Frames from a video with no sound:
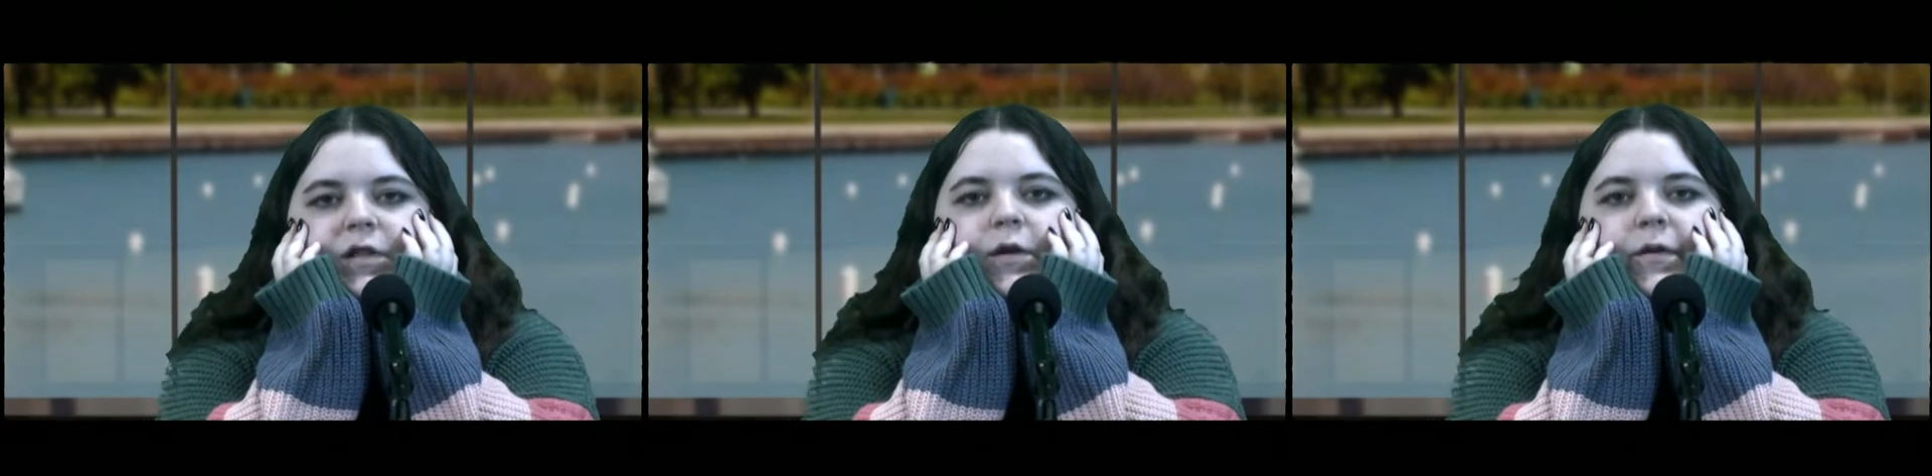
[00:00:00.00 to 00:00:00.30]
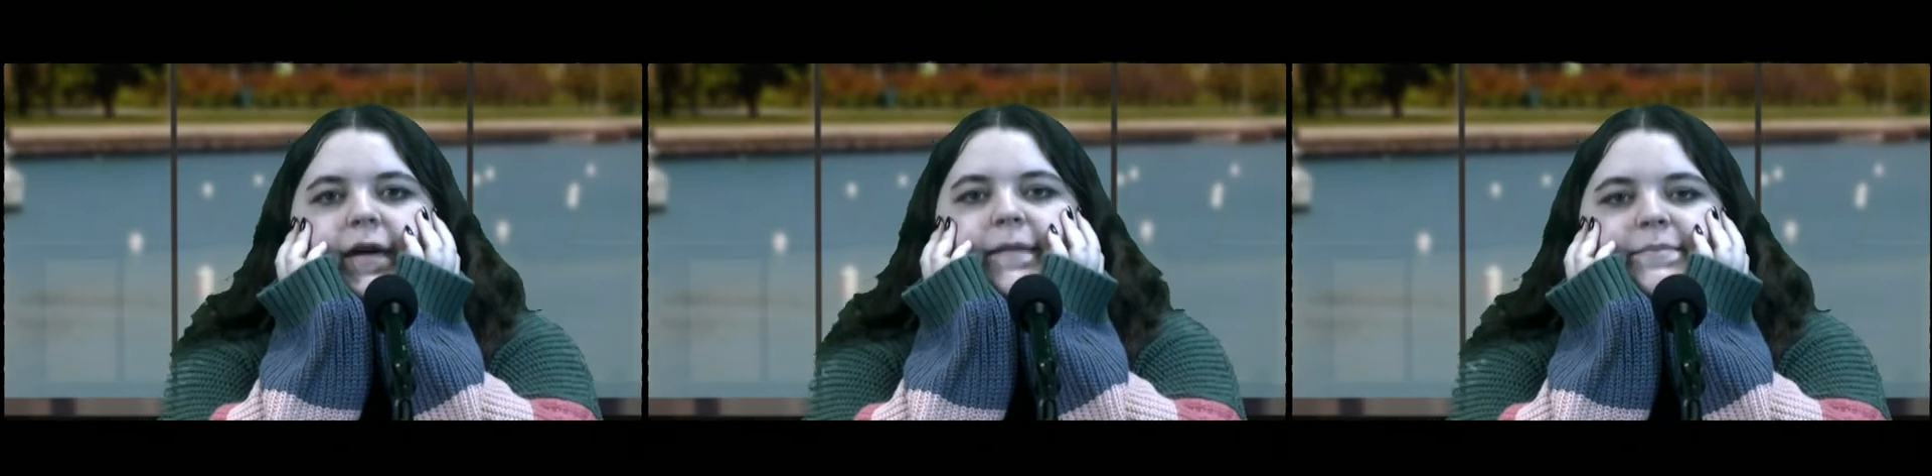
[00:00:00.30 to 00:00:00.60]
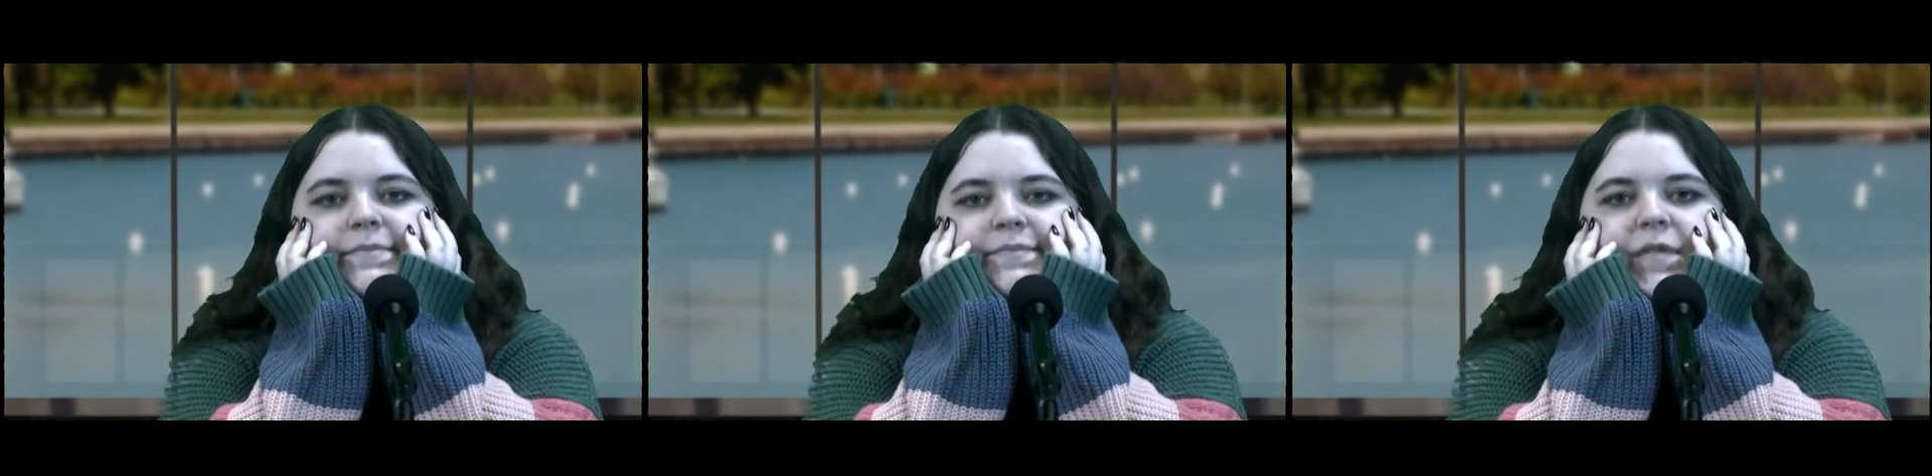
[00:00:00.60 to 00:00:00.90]
Okay.
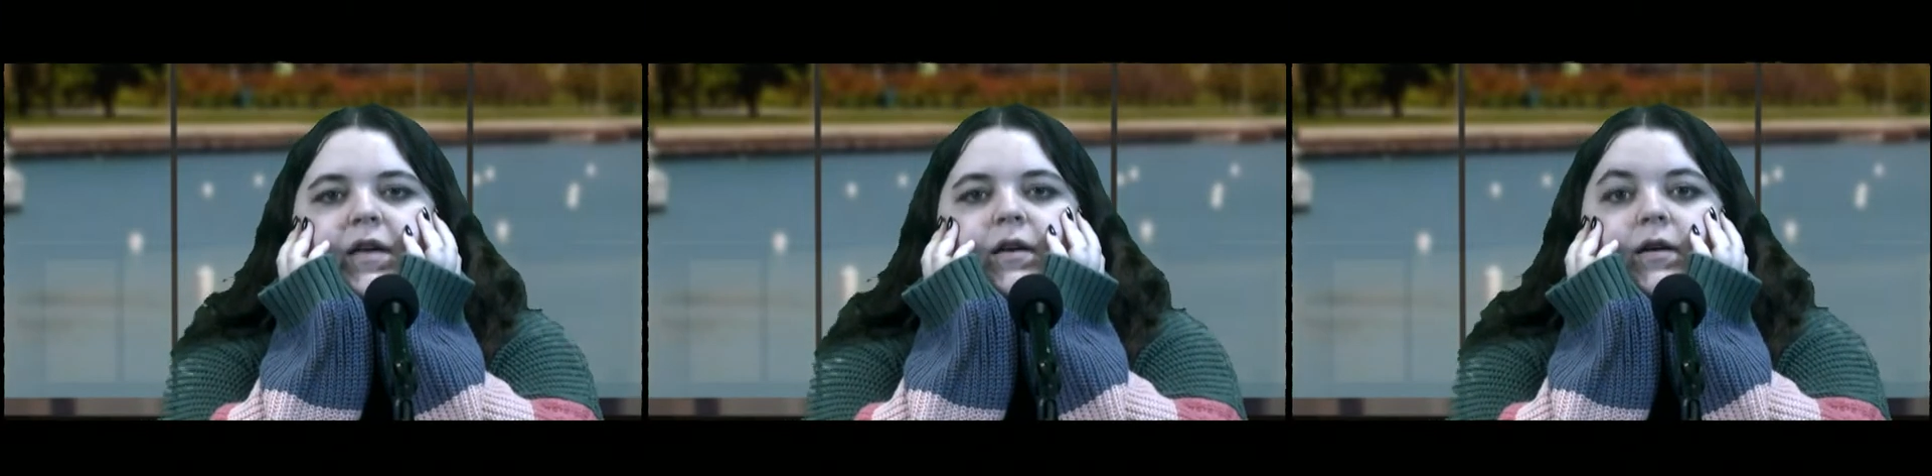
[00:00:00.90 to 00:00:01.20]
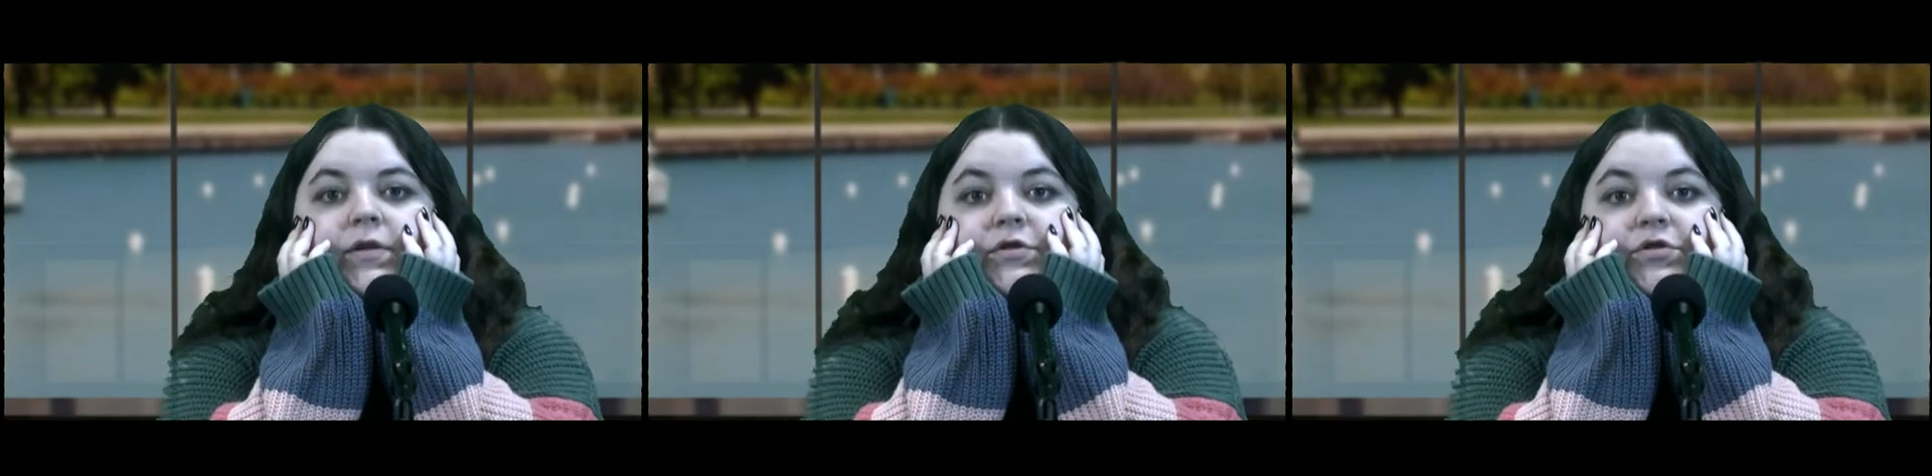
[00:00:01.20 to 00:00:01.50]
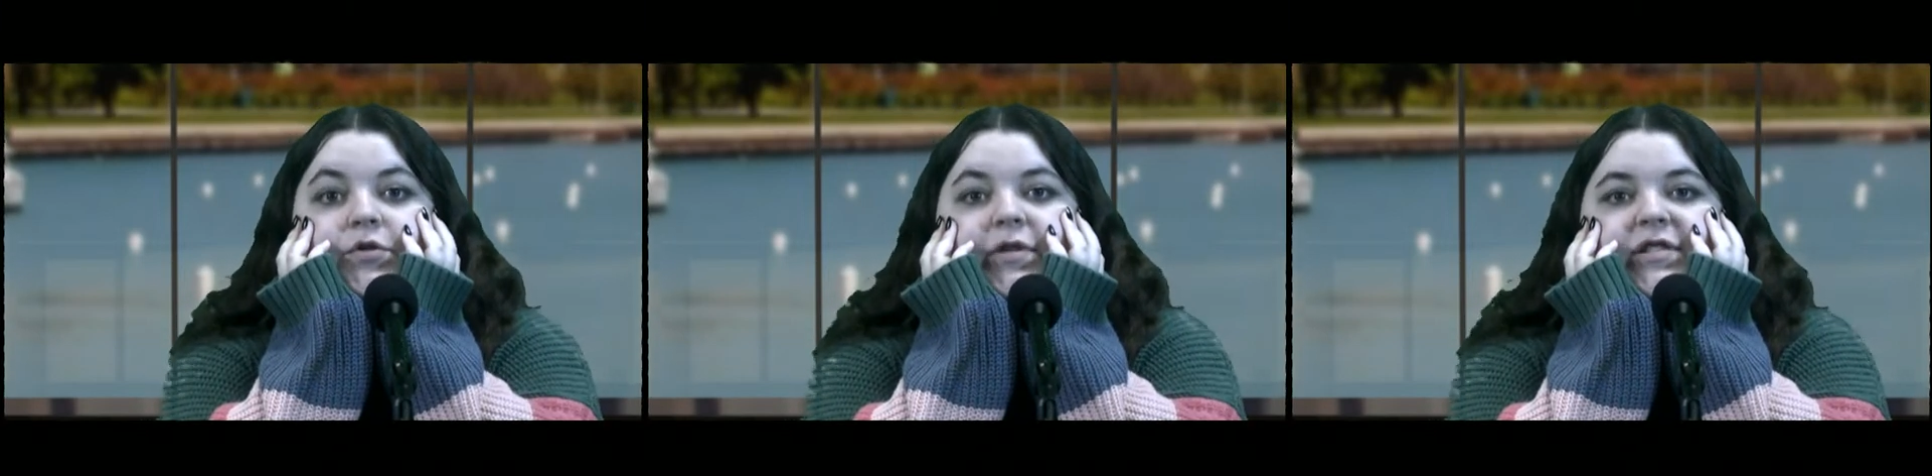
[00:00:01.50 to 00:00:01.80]

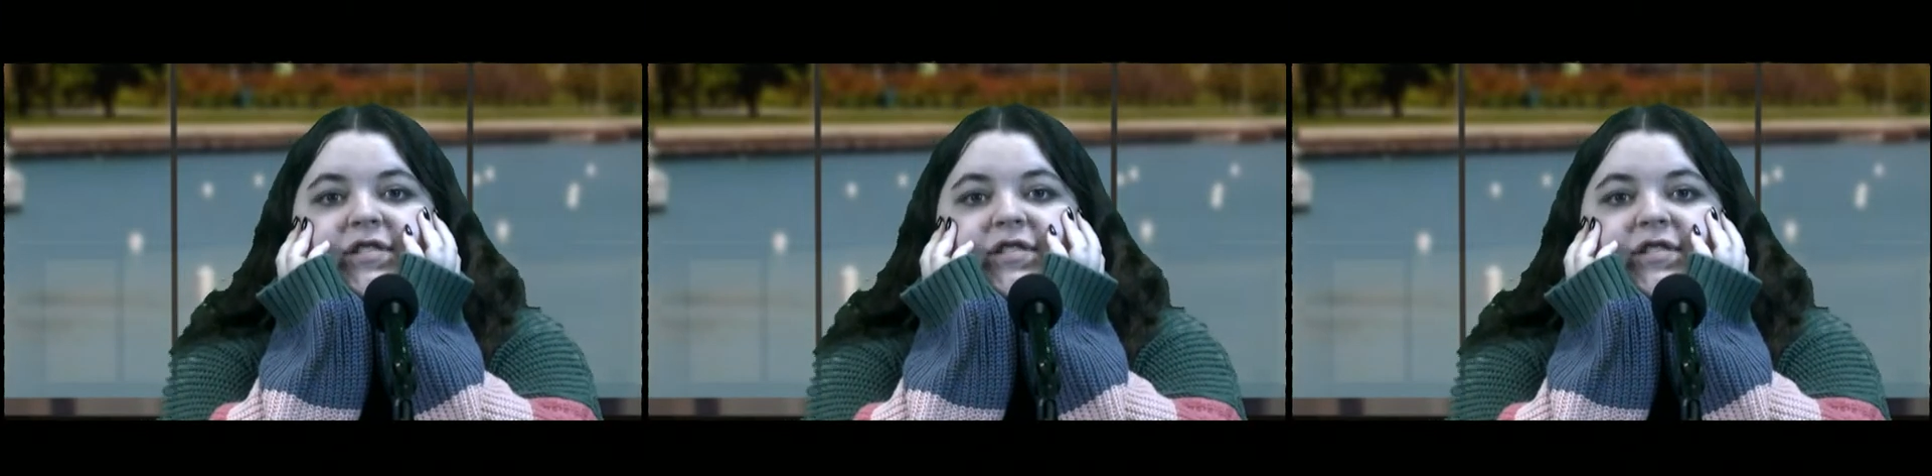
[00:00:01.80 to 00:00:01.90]
Join